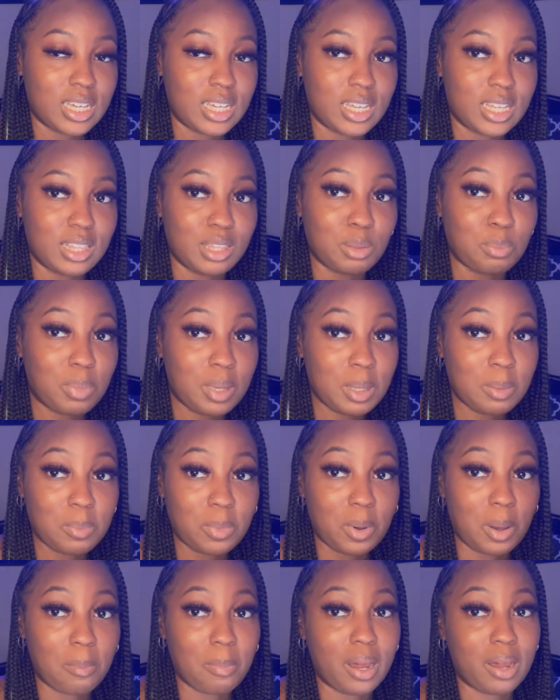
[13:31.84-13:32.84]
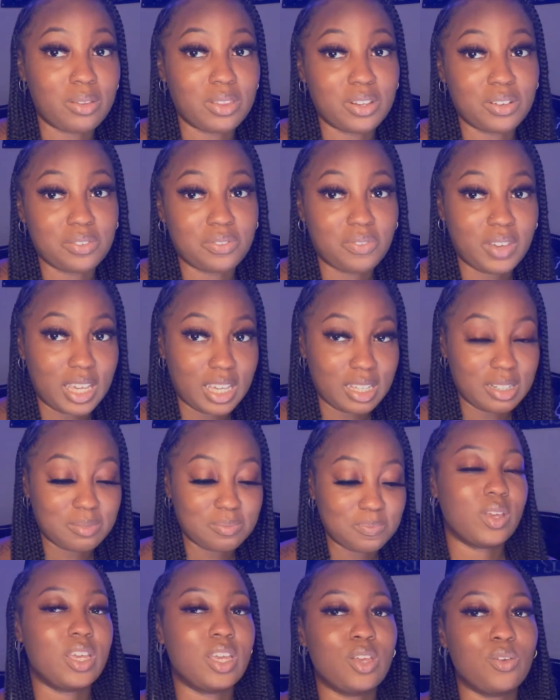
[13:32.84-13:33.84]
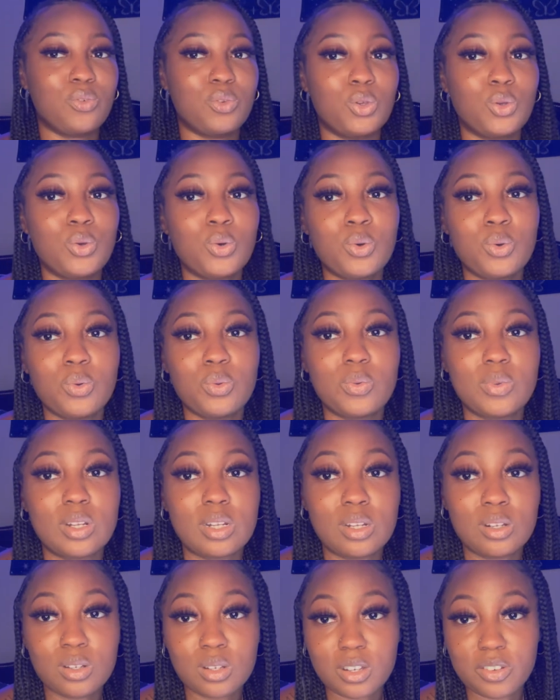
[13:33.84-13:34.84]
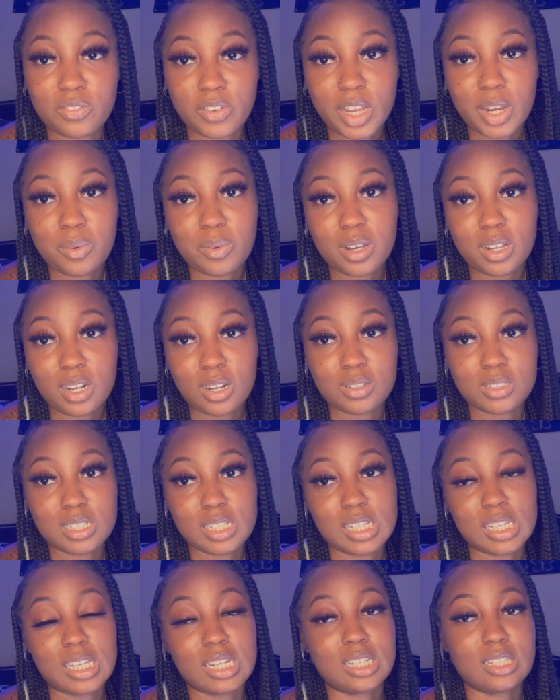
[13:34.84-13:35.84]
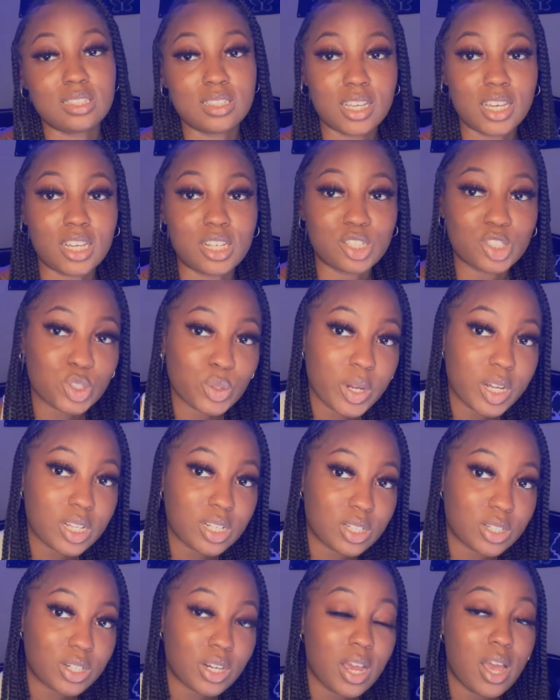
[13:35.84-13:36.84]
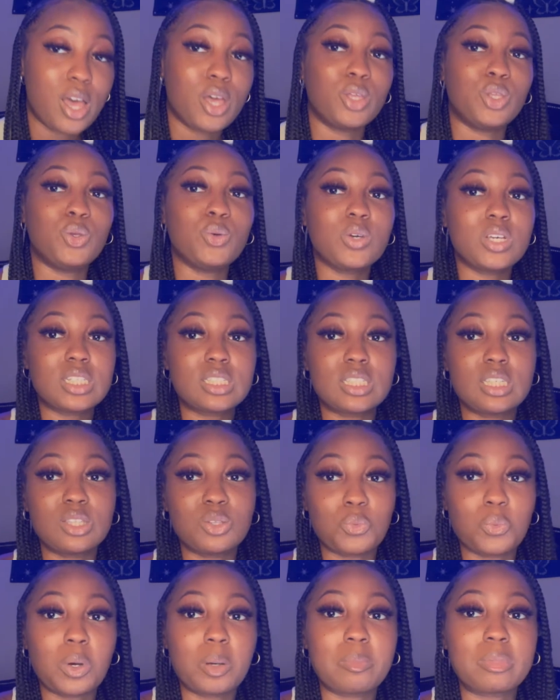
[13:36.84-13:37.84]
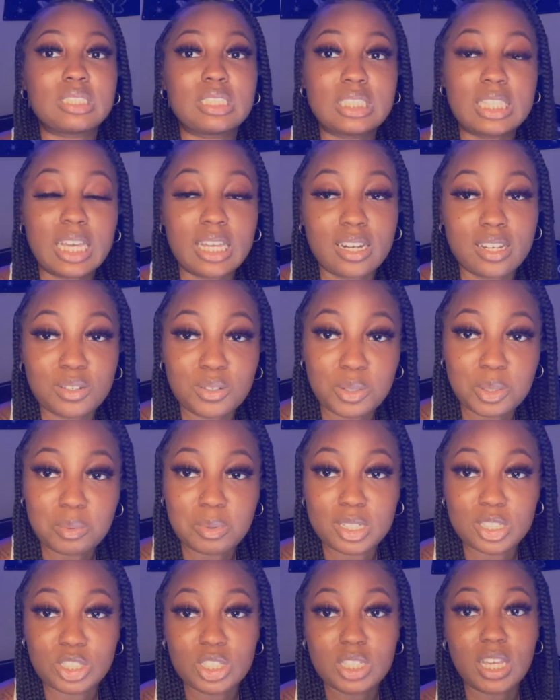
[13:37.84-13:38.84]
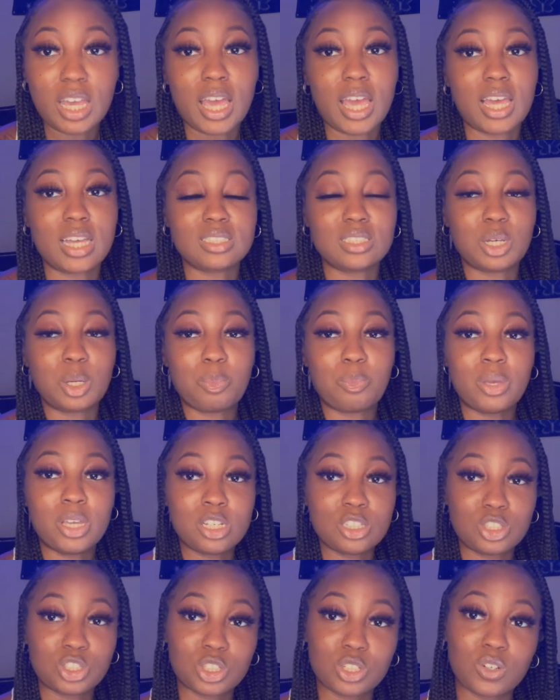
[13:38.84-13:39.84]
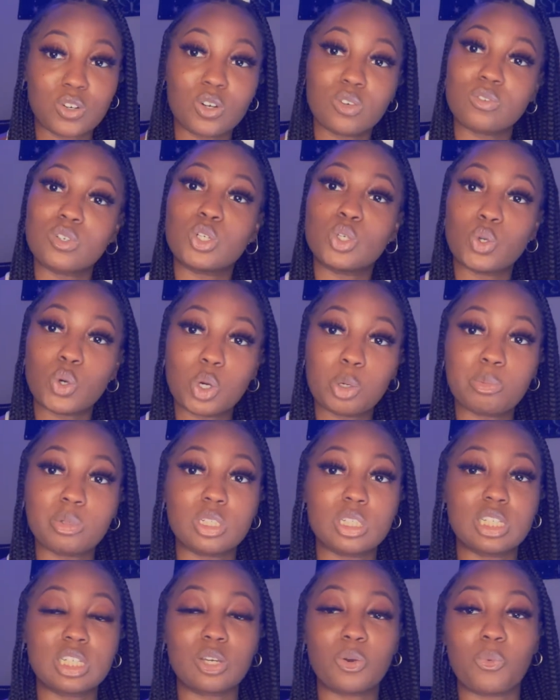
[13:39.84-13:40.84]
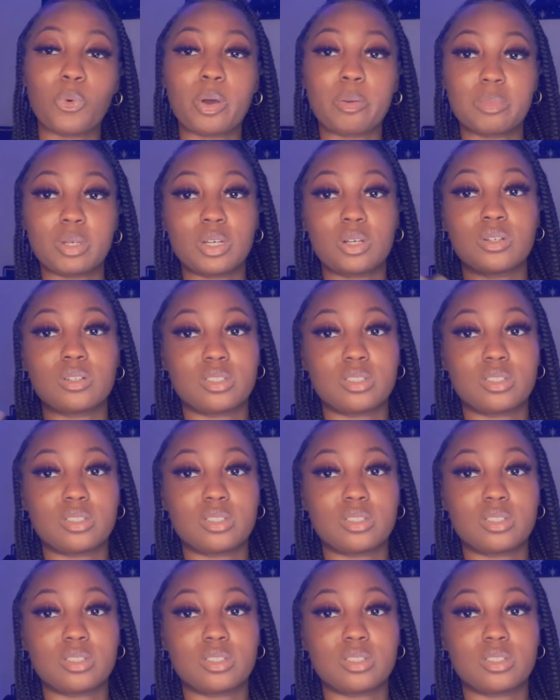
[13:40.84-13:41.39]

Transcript: the people about their fate. If you look very closely in the second trailer, you can see the woman standing up and she has a picture of a normal looking woman on her